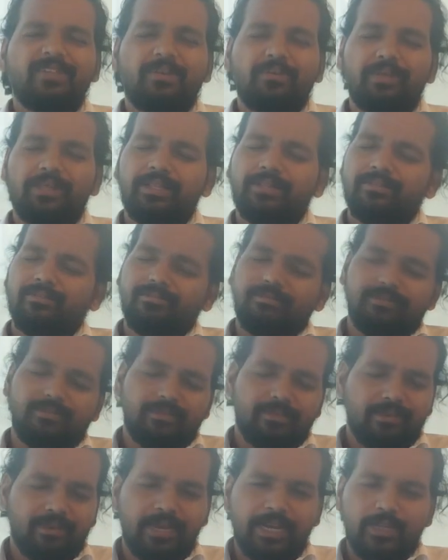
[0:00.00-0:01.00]
Well,
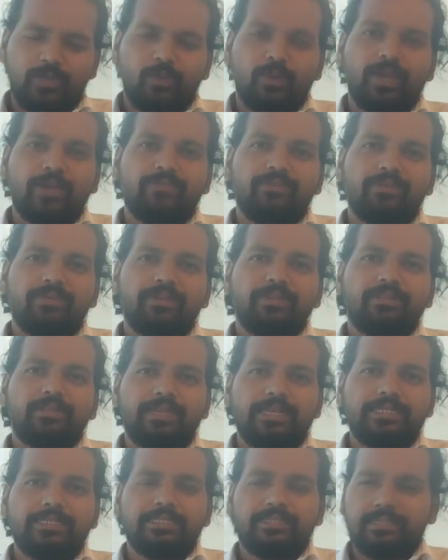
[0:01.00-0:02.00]
I know everyone
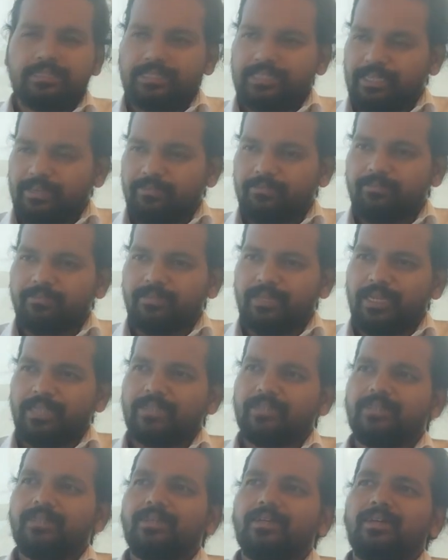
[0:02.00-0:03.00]
thinks the same, that
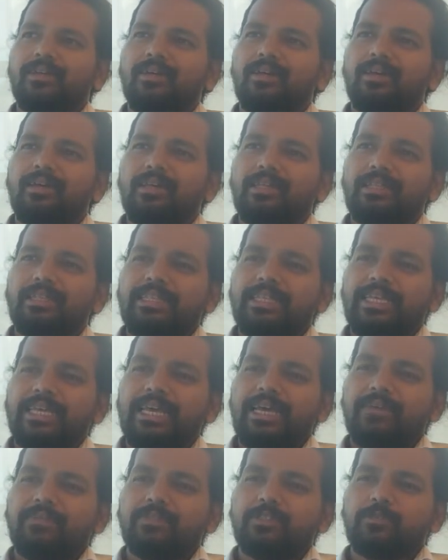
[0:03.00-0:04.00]
they
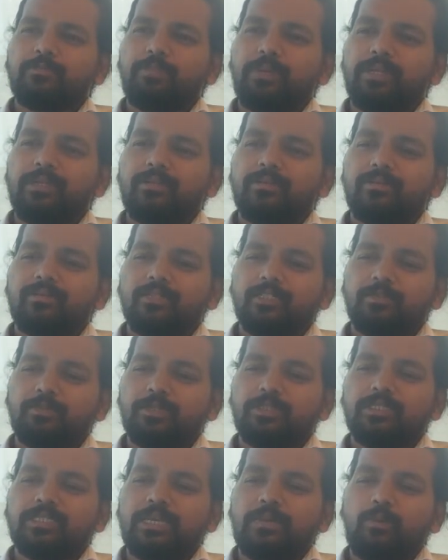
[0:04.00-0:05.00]
have spent this
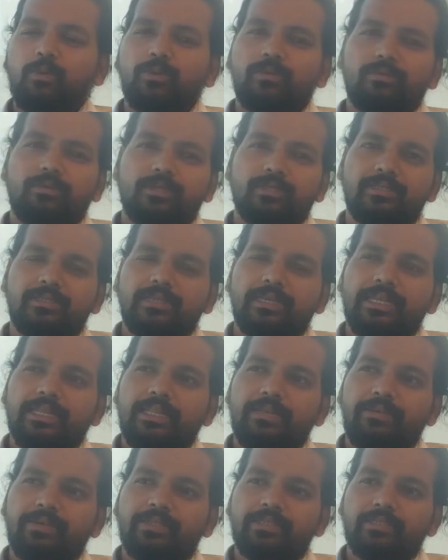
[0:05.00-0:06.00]
much time on this
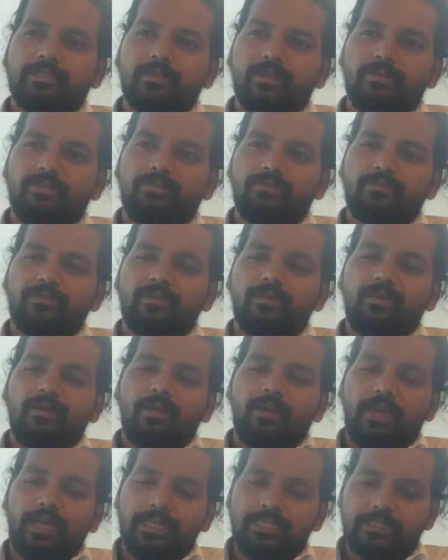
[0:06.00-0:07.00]
irrelevant stuff.
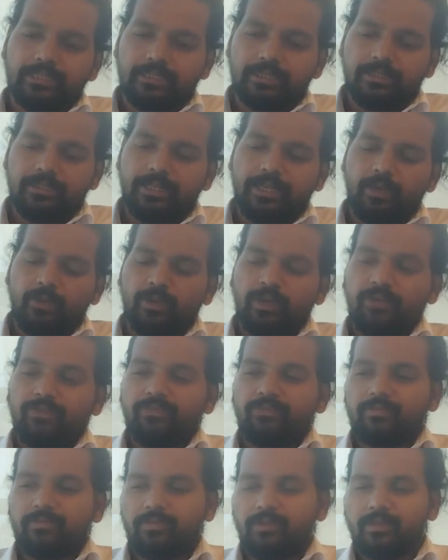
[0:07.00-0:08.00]
Instead, they could
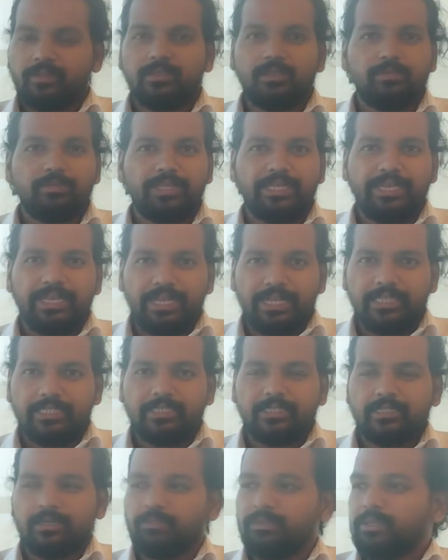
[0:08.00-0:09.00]
have done something else,
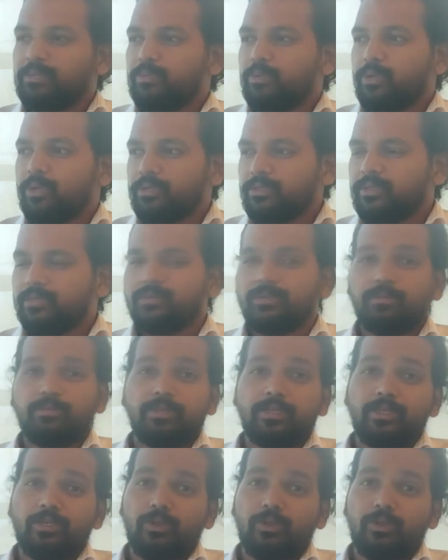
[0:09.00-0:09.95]
something productive, something